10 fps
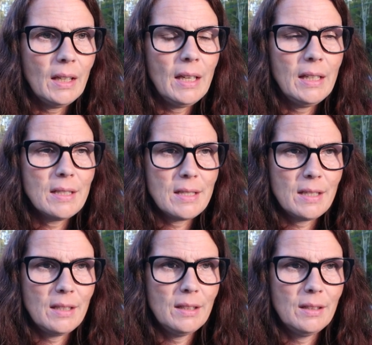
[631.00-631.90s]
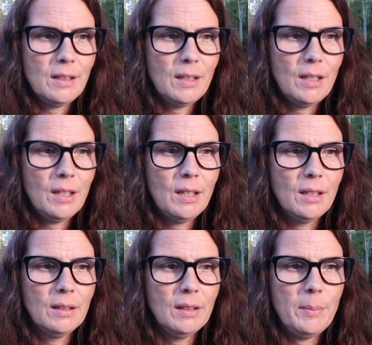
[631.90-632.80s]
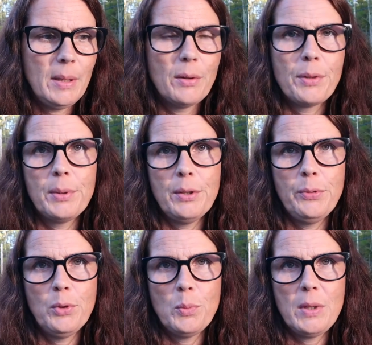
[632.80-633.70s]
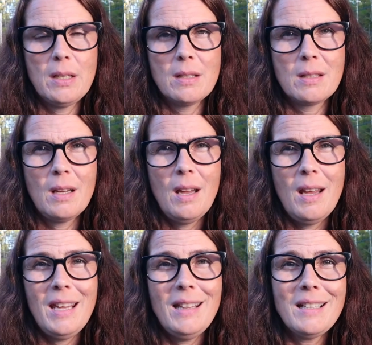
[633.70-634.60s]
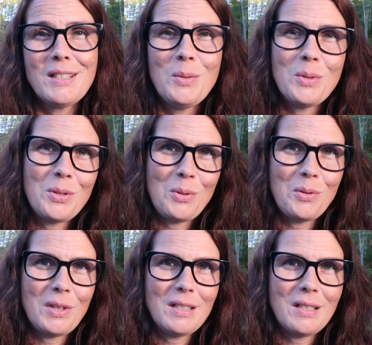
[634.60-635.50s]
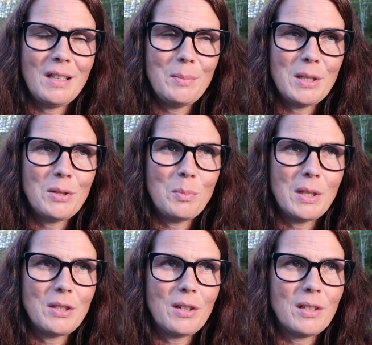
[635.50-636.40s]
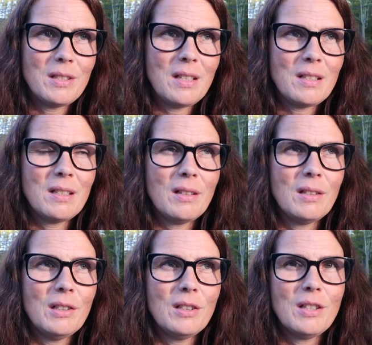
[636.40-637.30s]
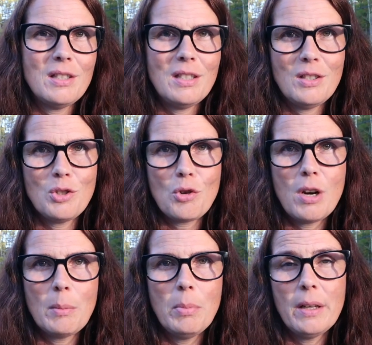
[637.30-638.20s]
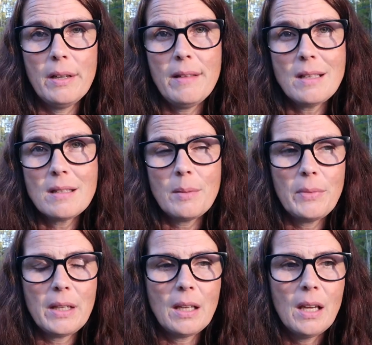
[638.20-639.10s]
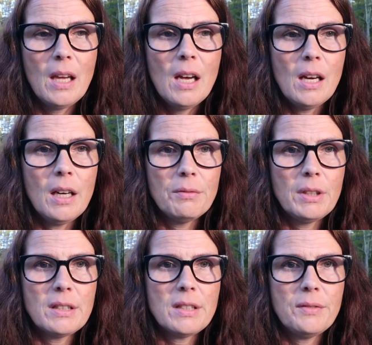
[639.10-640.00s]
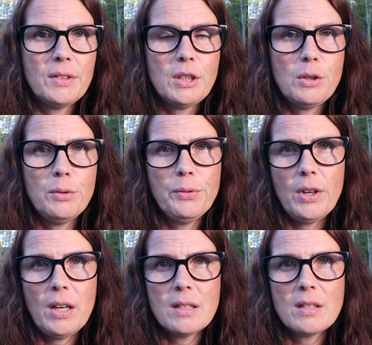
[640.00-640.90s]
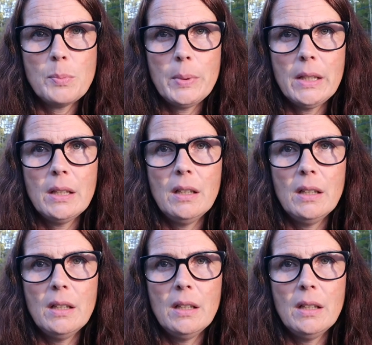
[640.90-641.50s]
and about 3 to 4 weeks. And Lexi was so great to let me do my target testing on her, because it is drawing blood, and that's something relatively new for us. But